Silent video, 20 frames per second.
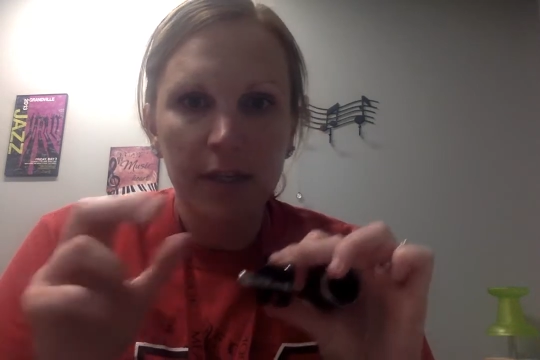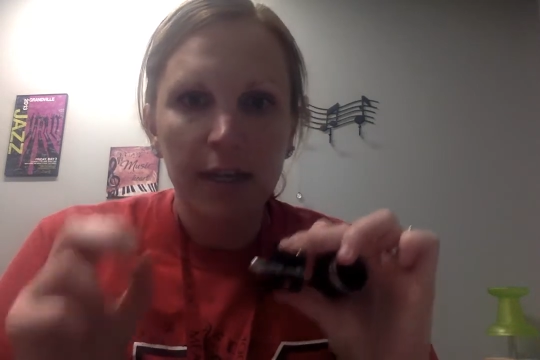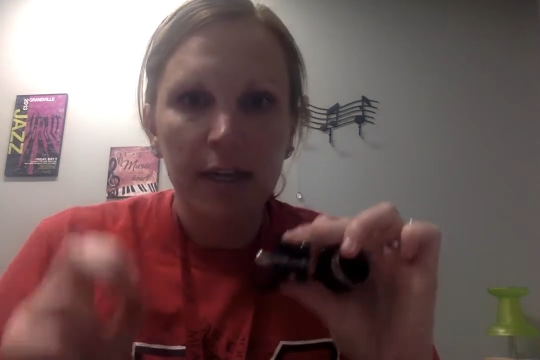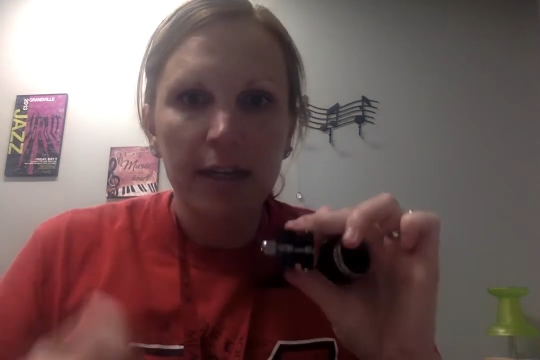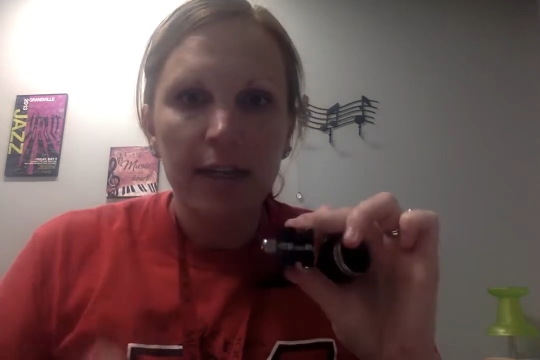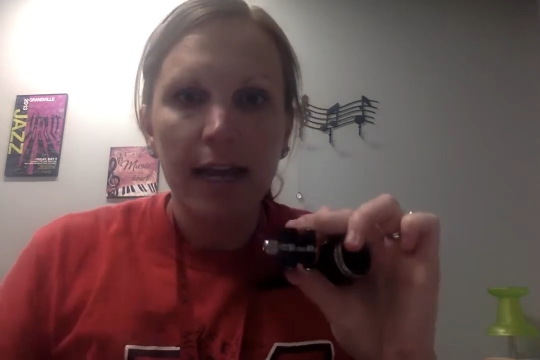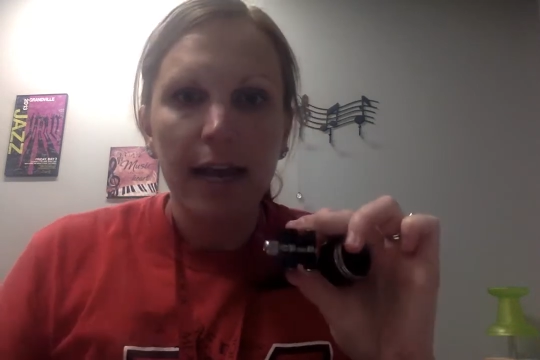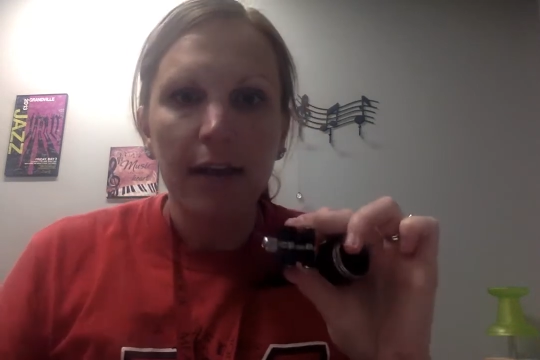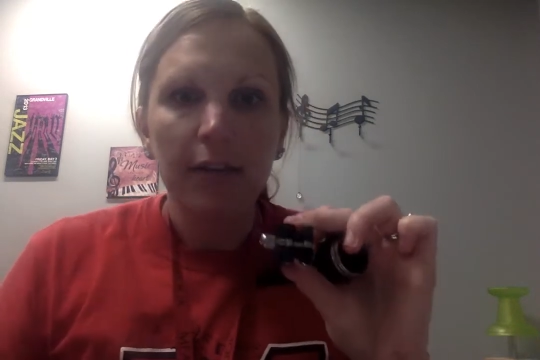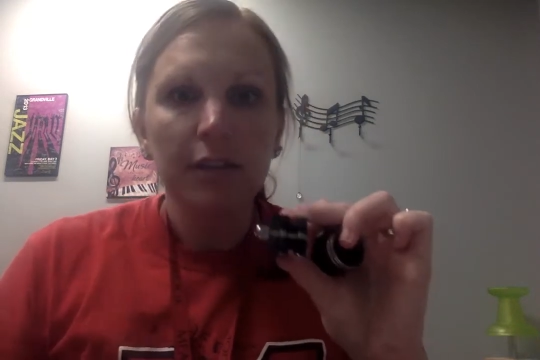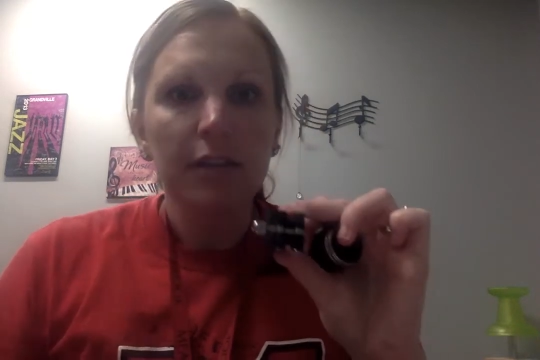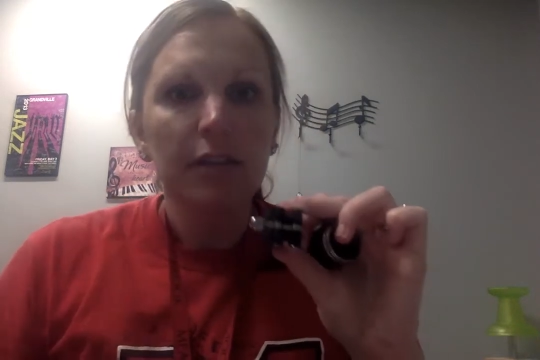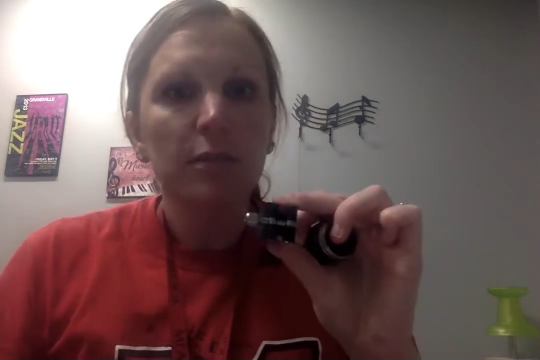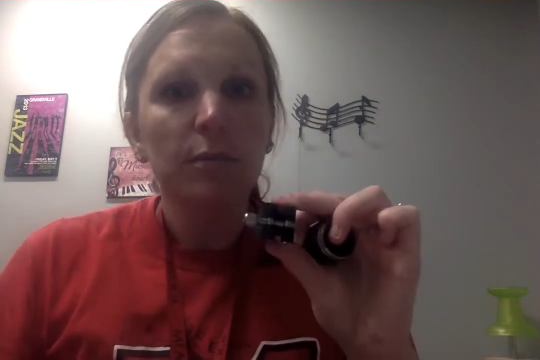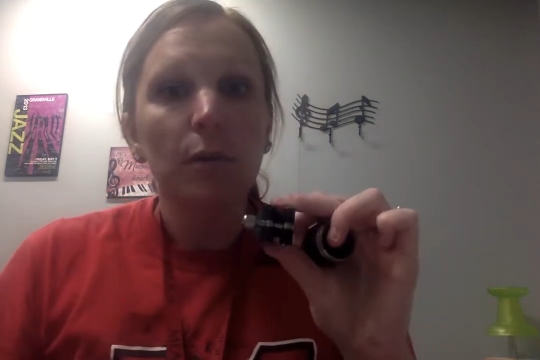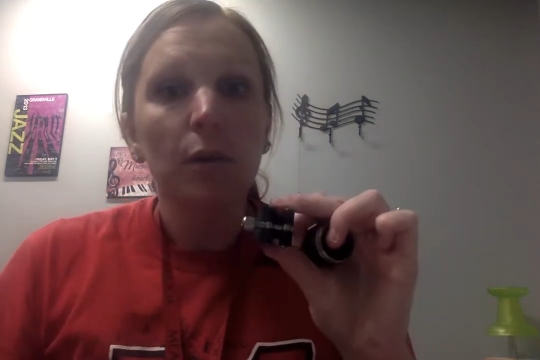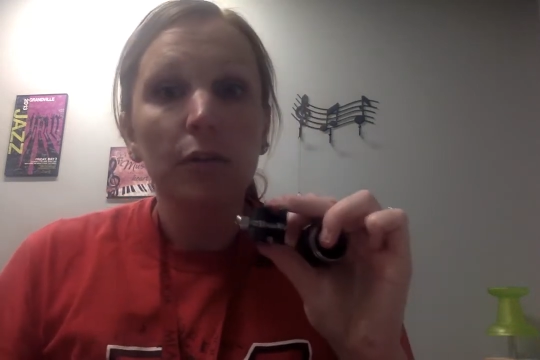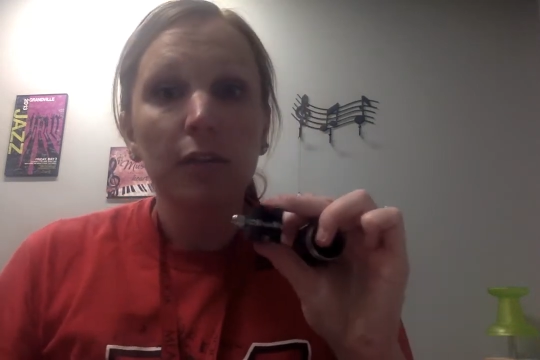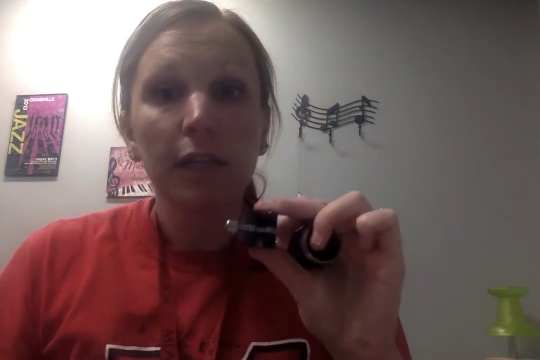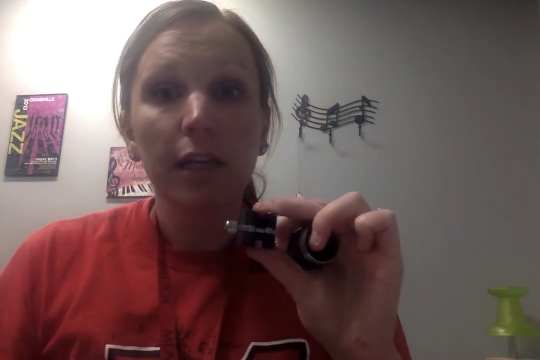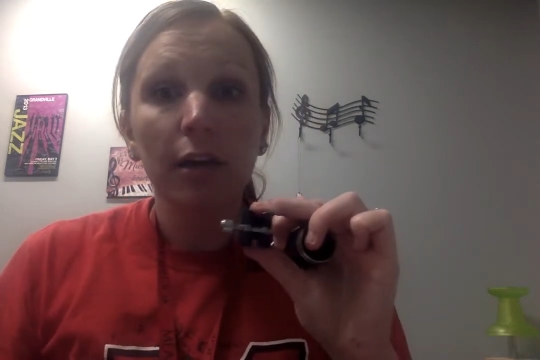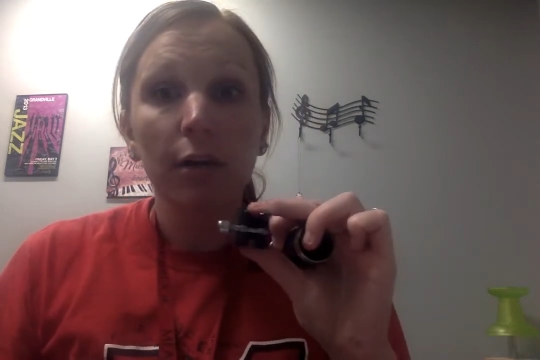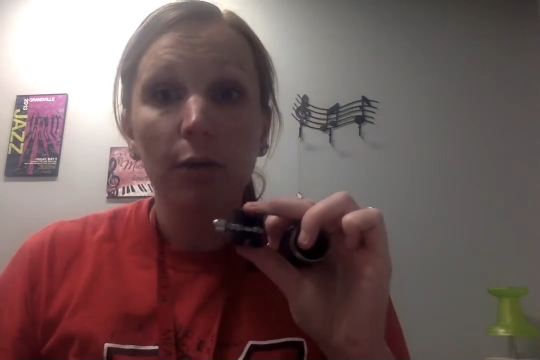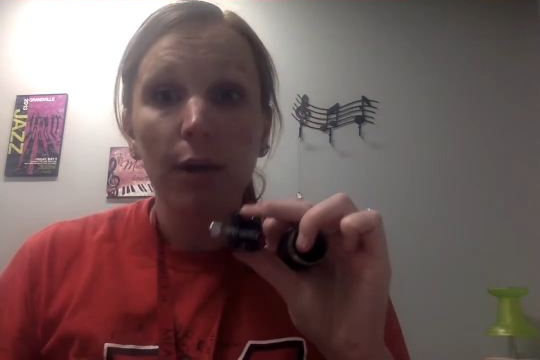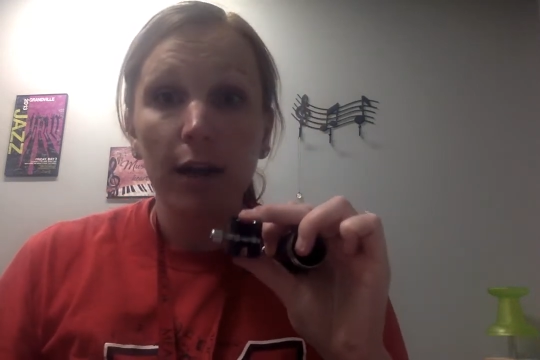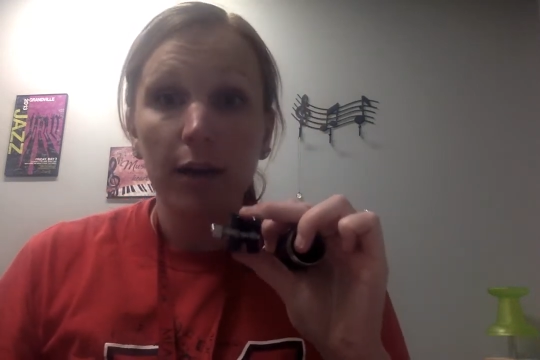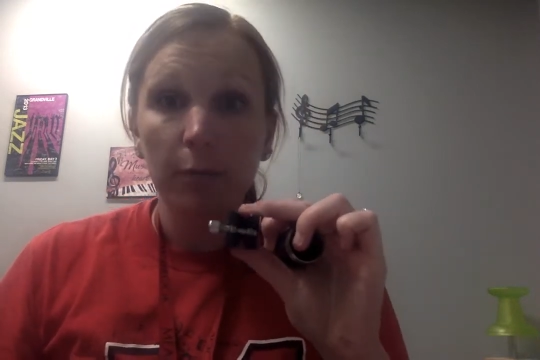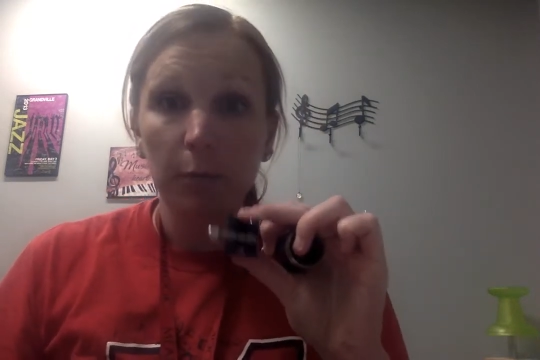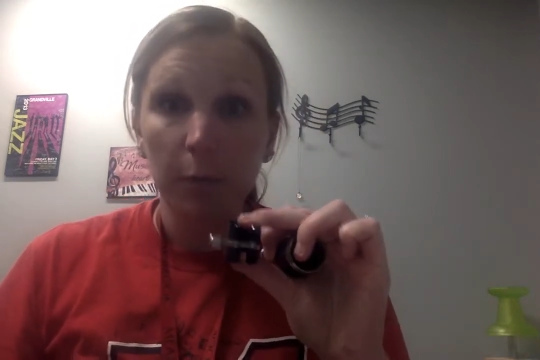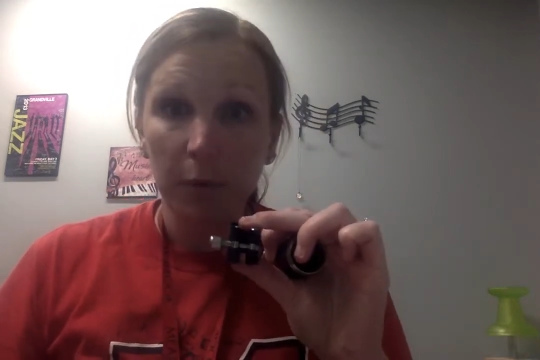Now, this will only go on